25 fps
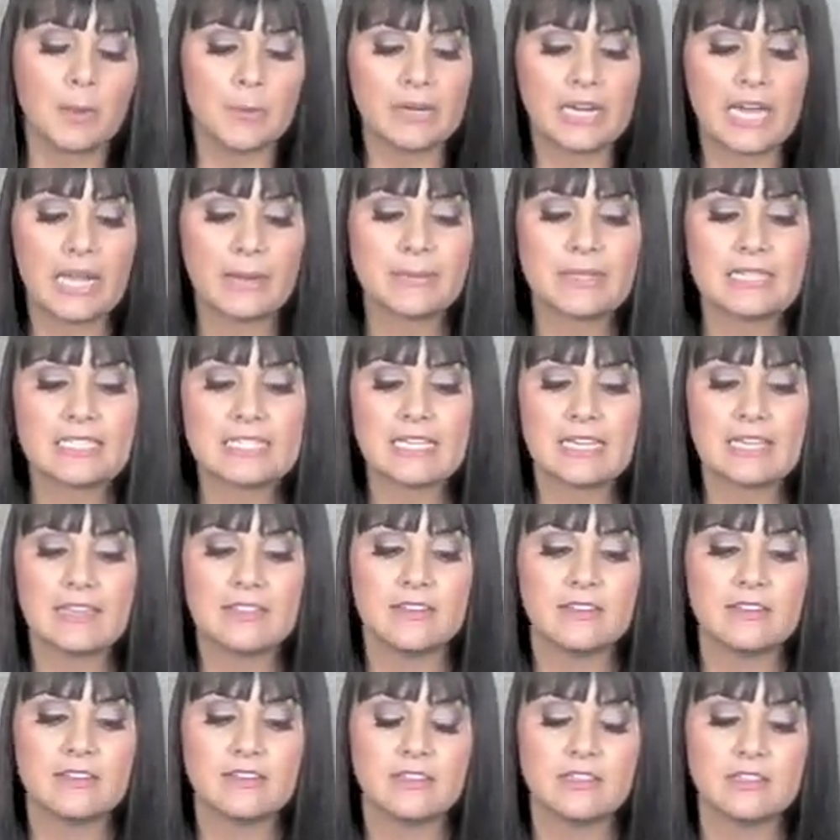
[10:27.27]
what I would say
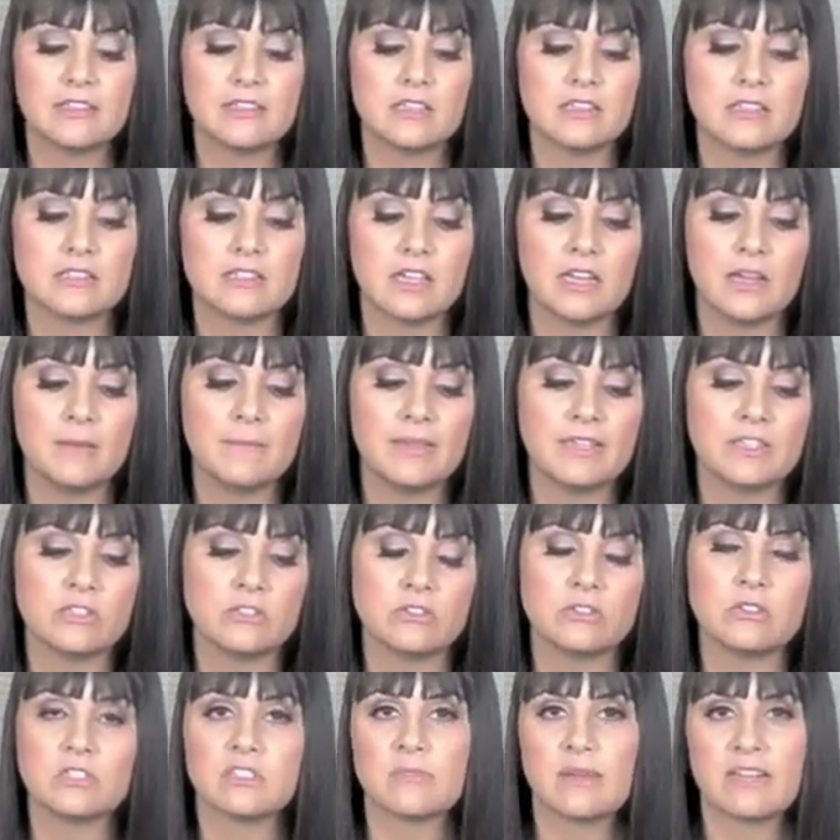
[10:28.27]
then is um, as
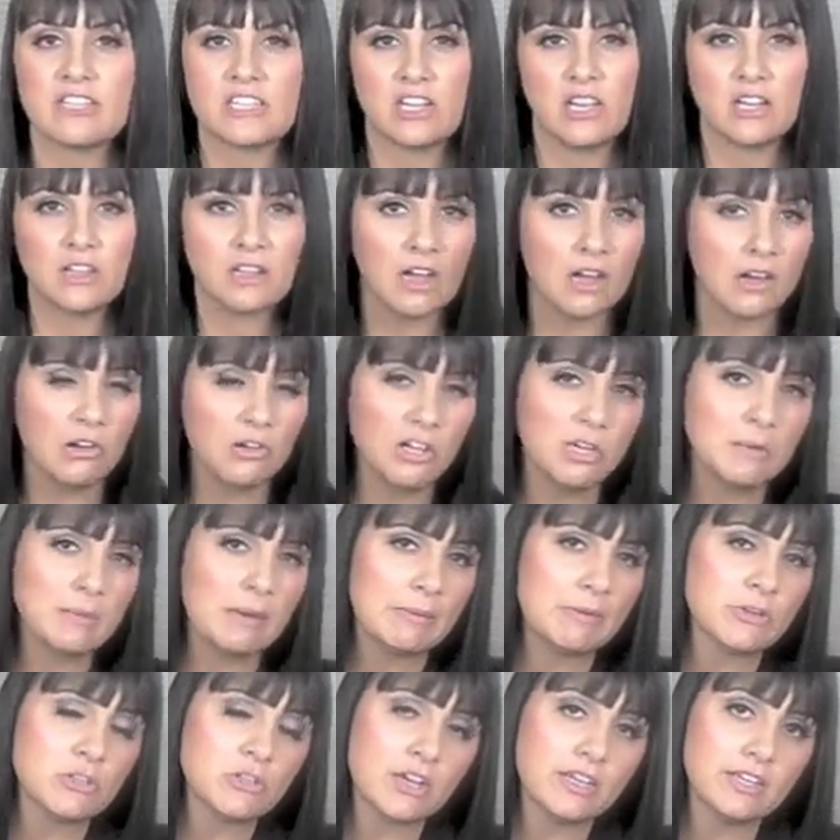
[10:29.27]
soon as my child got home,
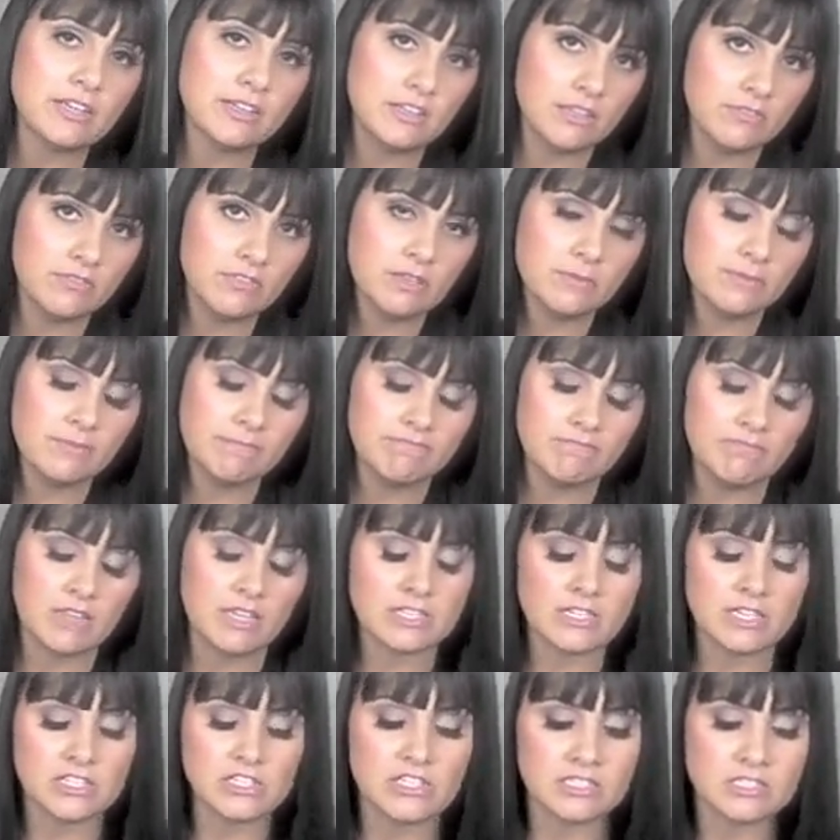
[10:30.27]
I would try to give them
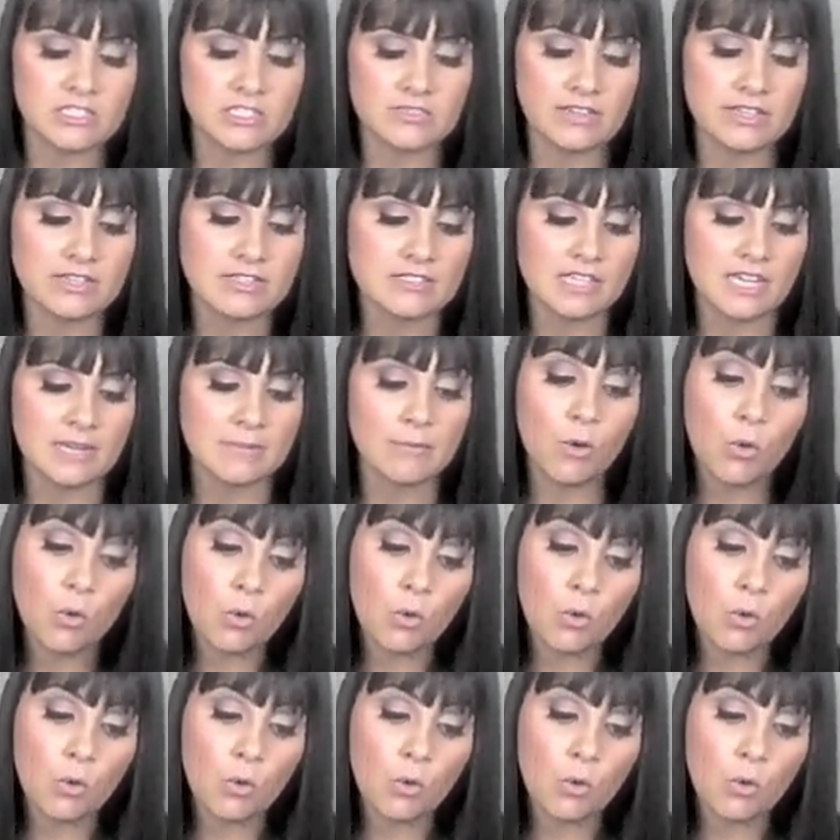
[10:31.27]
a digestive enzyme.